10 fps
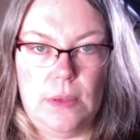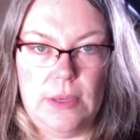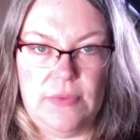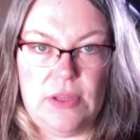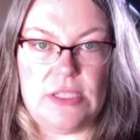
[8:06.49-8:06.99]

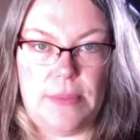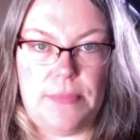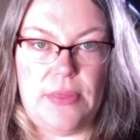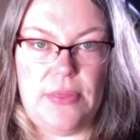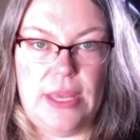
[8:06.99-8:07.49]
if there's
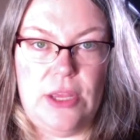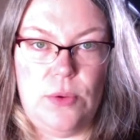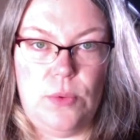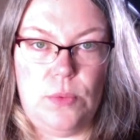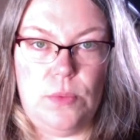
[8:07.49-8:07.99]
something that
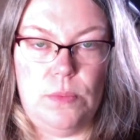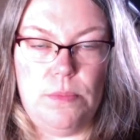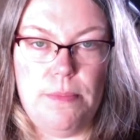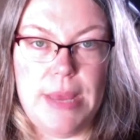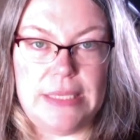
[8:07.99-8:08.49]
you
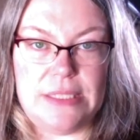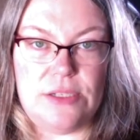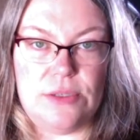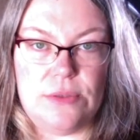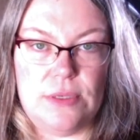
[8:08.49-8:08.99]
missed,
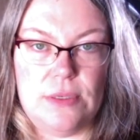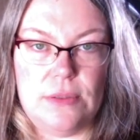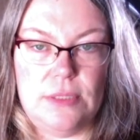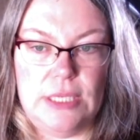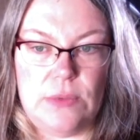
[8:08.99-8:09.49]
or,
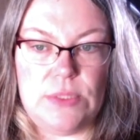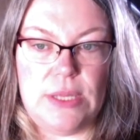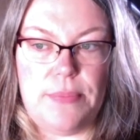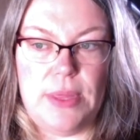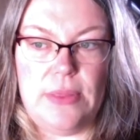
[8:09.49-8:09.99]
you know,
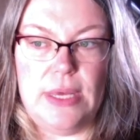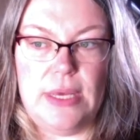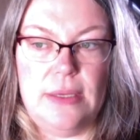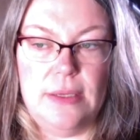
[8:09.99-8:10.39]
something that